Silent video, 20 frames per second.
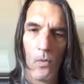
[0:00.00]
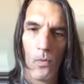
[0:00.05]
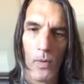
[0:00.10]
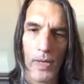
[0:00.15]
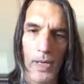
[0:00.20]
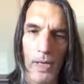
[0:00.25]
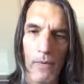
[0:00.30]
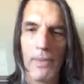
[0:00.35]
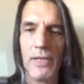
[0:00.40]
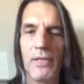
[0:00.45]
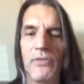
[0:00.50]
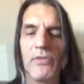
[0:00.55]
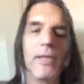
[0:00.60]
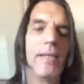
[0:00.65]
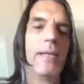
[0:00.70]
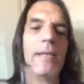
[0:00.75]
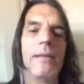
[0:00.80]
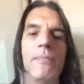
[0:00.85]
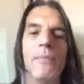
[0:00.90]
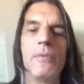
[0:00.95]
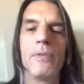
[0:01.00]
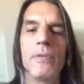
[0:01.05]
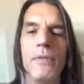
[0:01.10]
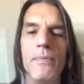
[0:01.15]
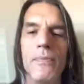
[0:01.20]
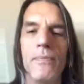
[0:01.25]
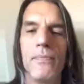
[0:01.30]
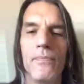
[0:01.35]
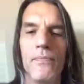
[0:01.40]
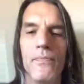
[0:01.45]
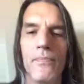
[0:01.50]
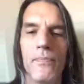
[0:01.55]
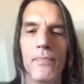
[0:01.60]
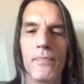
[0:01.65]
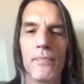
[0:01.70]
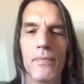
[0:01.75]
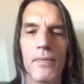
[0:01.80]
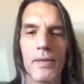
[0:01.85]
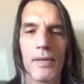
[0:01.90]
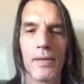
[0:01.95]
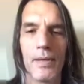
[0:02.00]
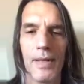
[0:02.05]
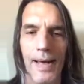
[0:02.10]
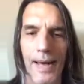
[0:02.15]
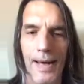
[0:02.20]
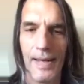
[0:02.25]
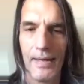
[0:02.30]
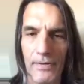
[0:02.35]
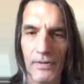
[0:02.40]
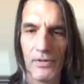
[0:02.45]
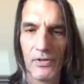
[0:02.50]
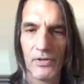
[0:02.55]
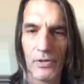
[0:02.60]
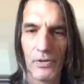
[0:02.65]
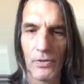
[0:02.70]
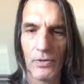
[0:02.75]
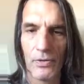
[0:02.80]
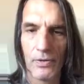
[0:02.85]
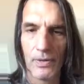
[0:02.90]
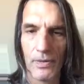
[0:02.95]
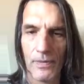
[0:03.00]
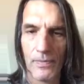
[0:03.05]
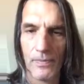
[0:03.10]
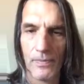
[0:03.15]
We are redeemed on this earth.